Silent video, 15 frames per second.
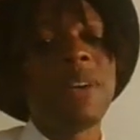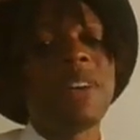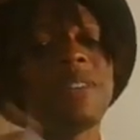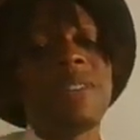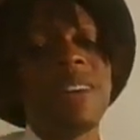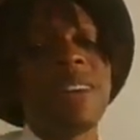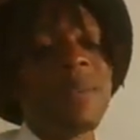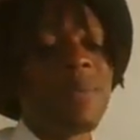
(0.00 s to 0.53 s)
the
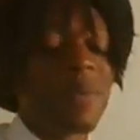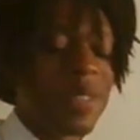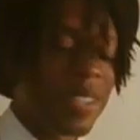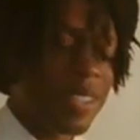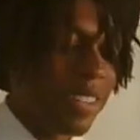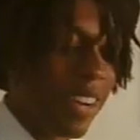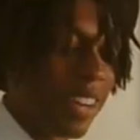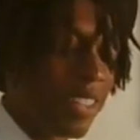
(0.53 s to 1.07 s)
queer realm,
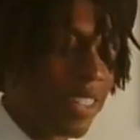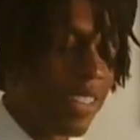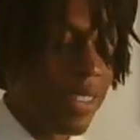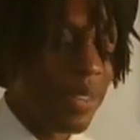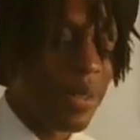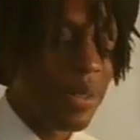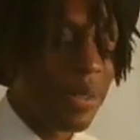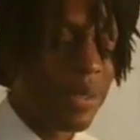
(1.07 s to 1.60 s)
which is hard
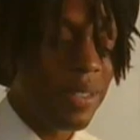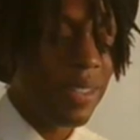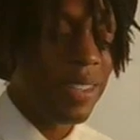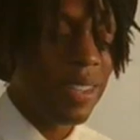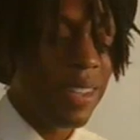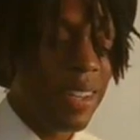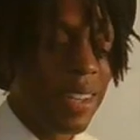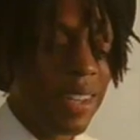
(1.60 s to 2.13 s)
to
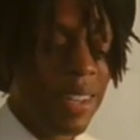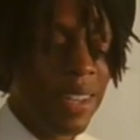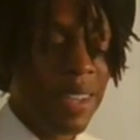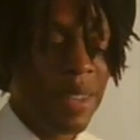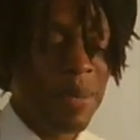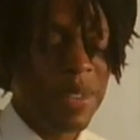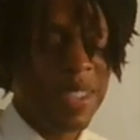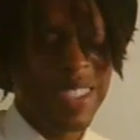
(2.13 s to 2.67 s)
do,
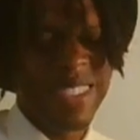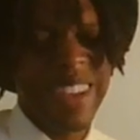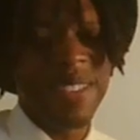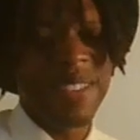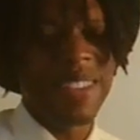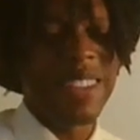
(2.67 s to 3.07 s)
which is